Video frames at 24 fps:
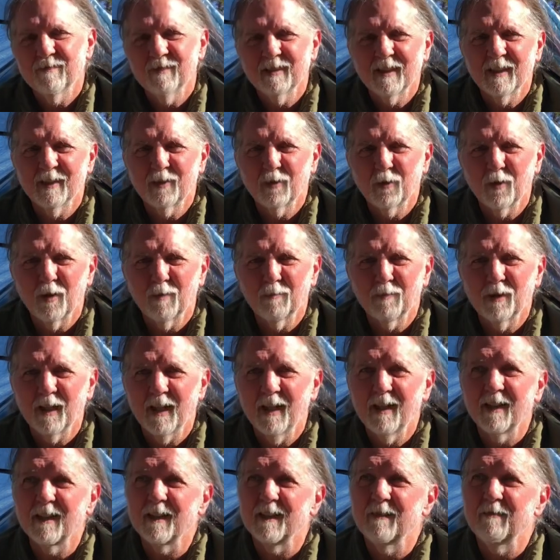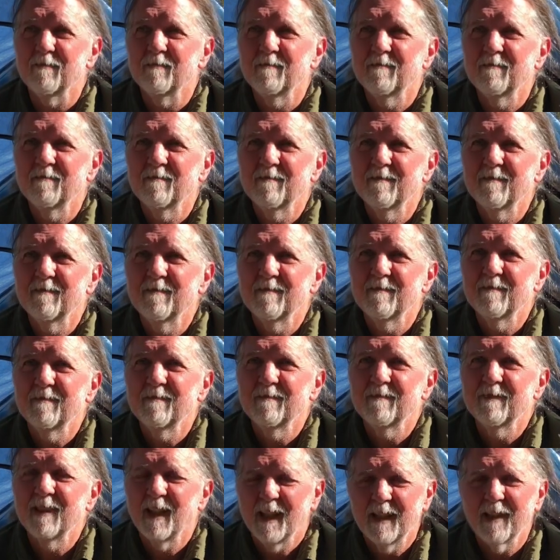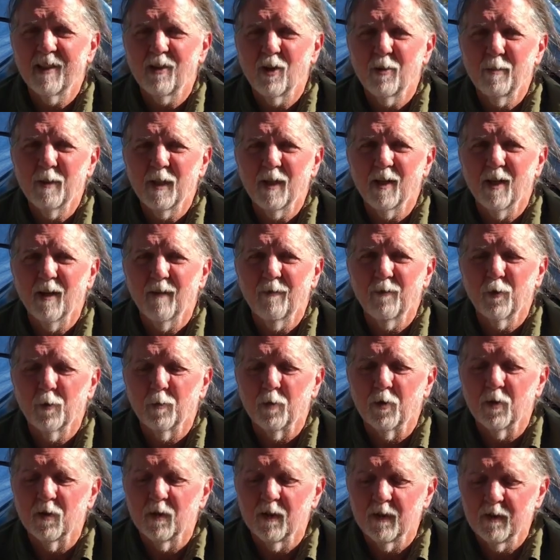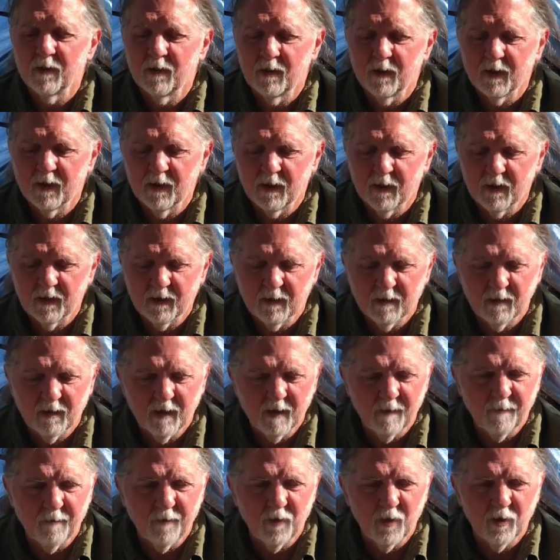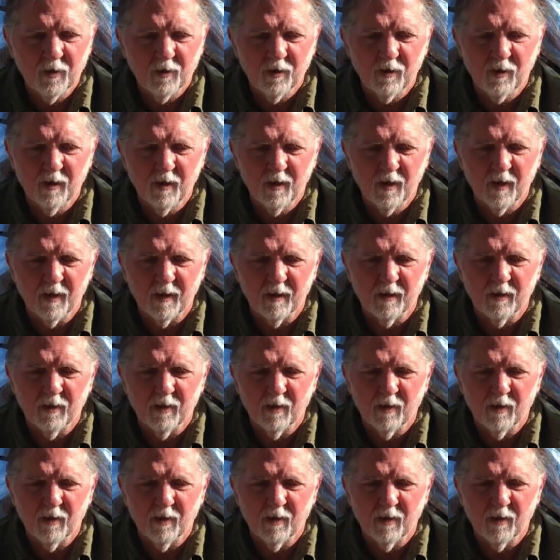That's what I'm taking. I think I'll be comfortable. It feels good.